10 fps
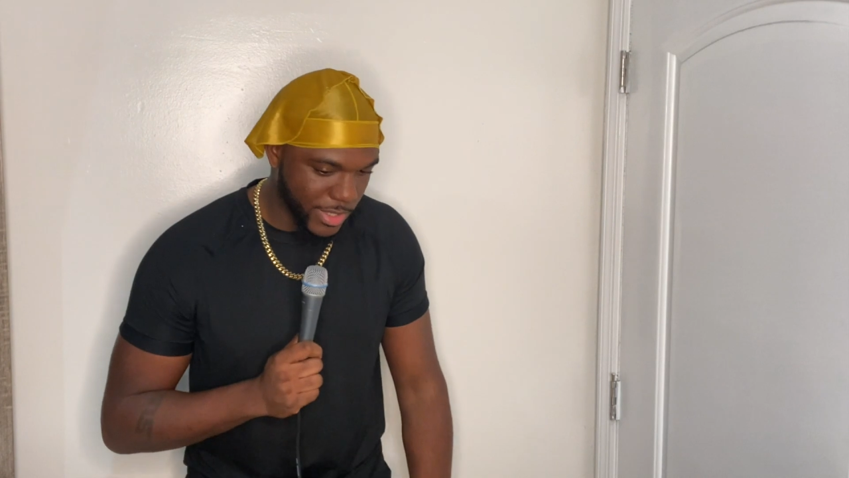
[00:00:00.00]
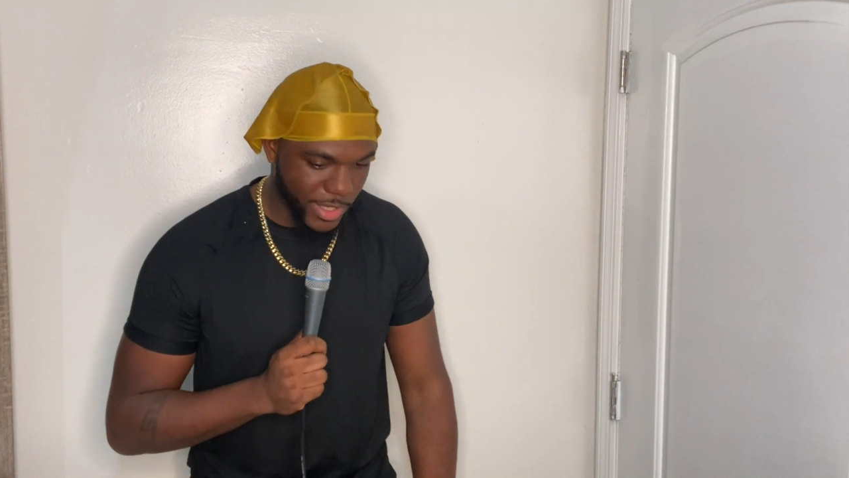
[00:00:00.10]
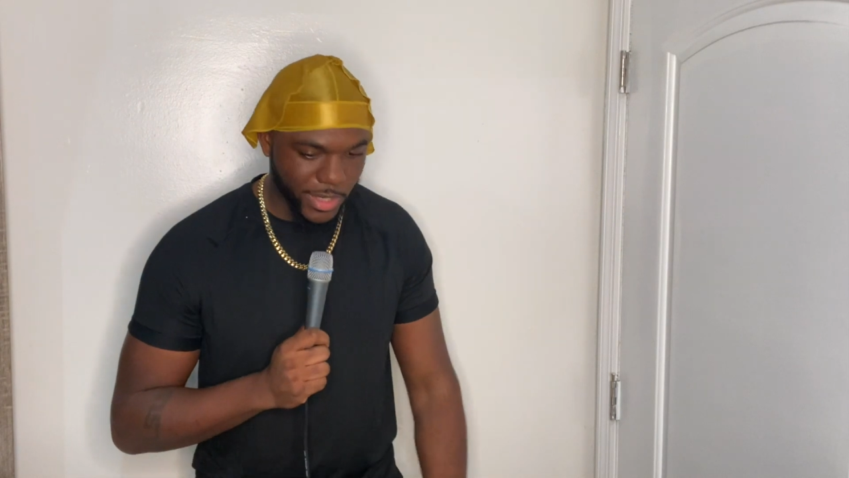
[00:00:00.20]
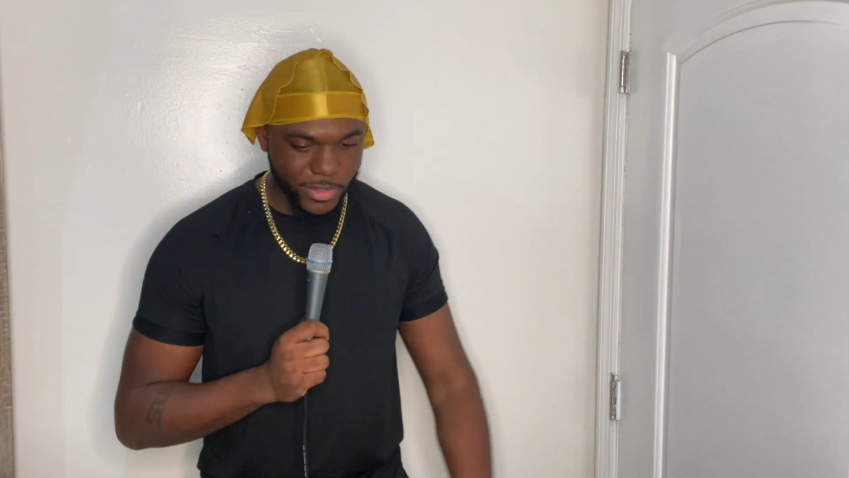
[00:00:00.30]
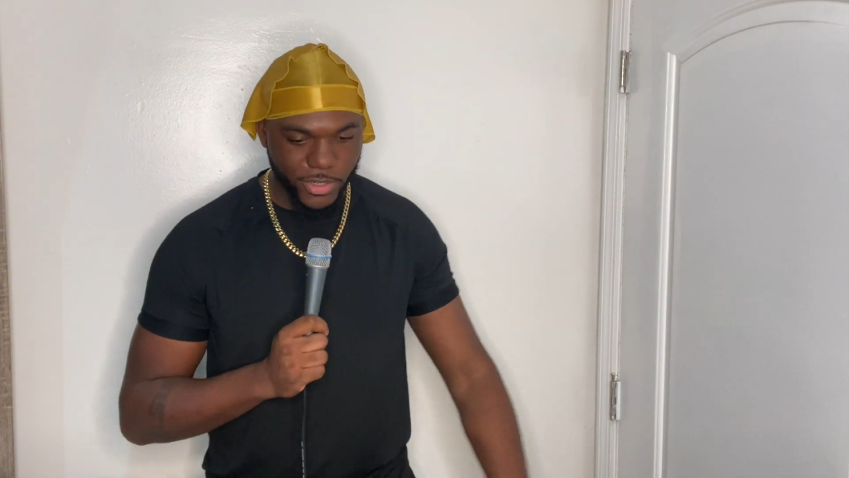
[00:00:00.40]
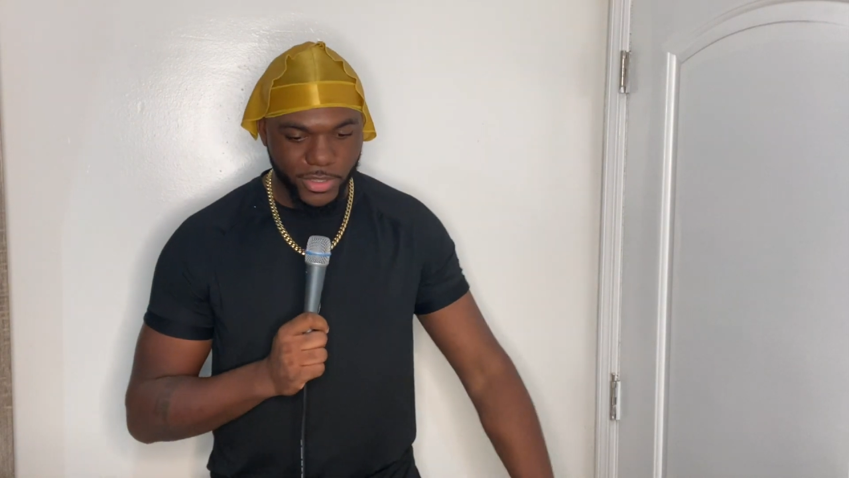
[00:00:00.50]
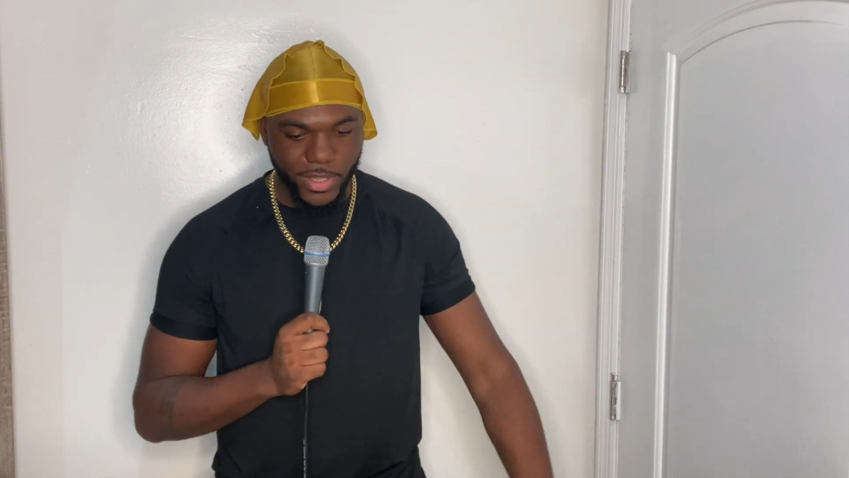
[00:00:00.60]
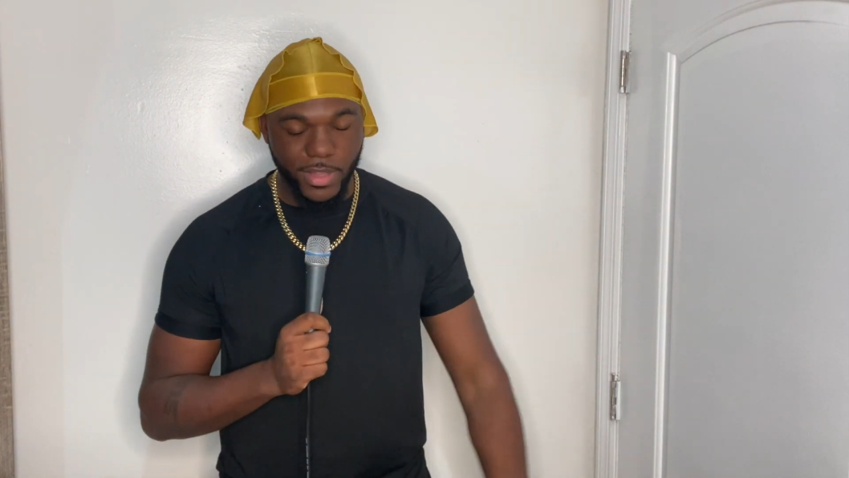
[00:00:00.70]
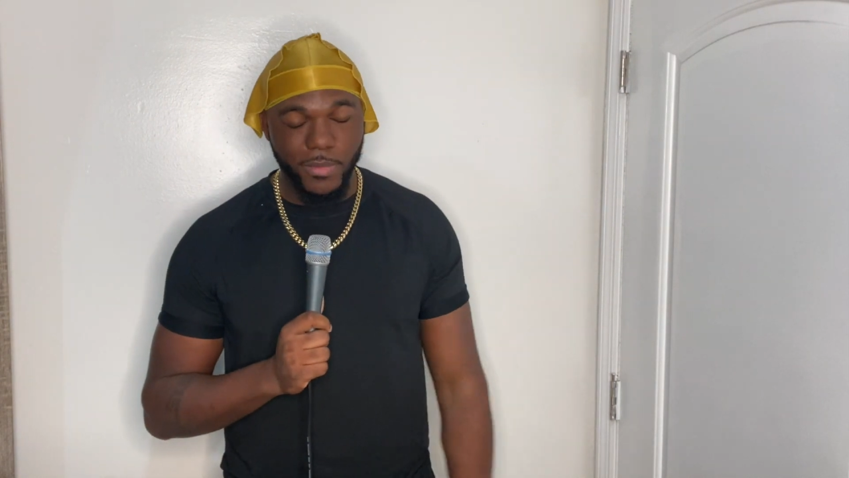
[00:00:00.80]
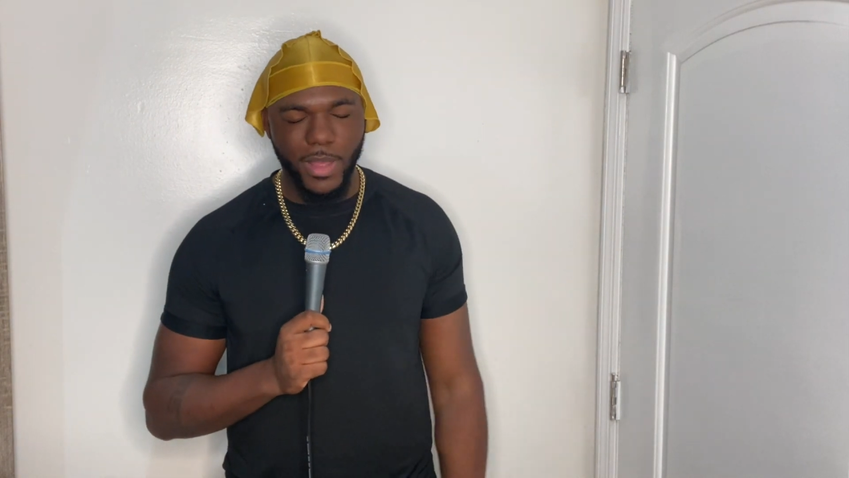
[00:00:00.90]
Check out the church.
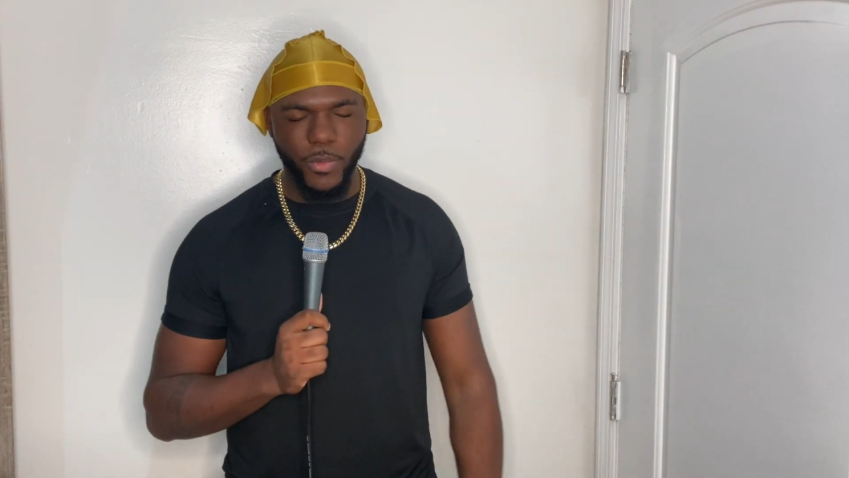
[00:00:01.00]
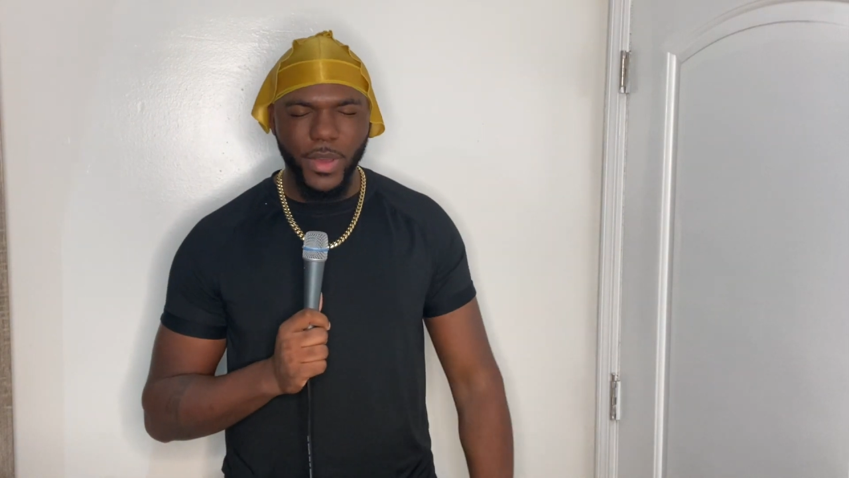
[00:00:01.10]
And then I'm like,